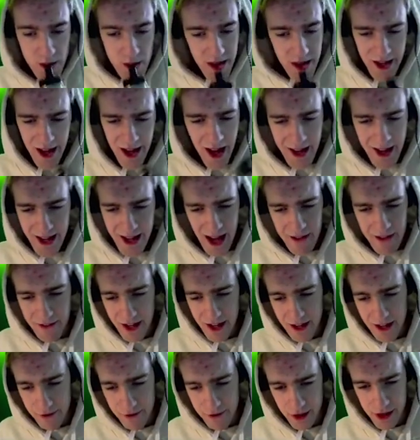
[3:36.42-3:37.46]
Can't have
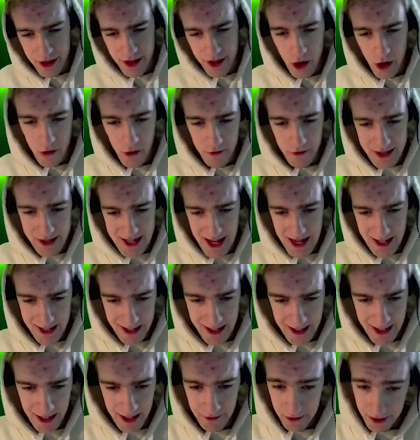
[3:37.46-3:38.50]
everything
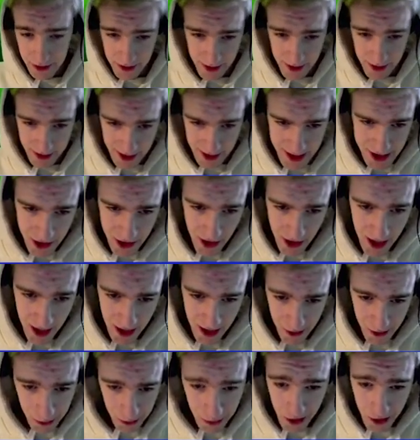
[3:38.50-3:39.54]
overtaking everything. That's not
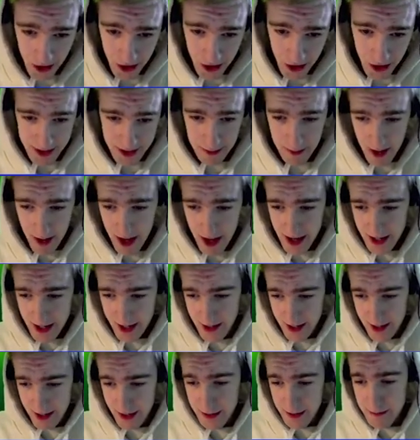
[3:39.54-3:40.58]
how it works in
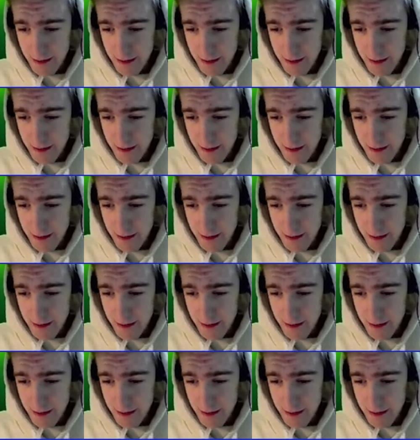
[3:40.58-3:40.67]
my, in